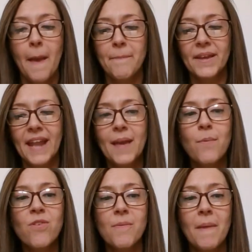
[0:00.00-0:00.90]
Being
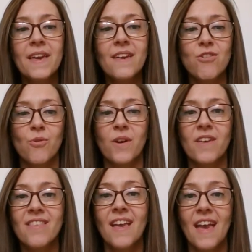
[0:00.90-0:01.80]
able to make a
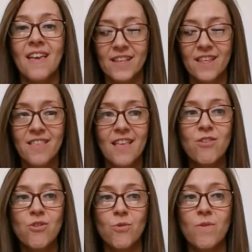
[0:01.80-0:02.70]
choice is an
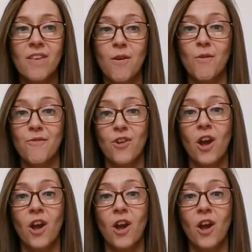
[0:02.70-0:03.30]
essential skill for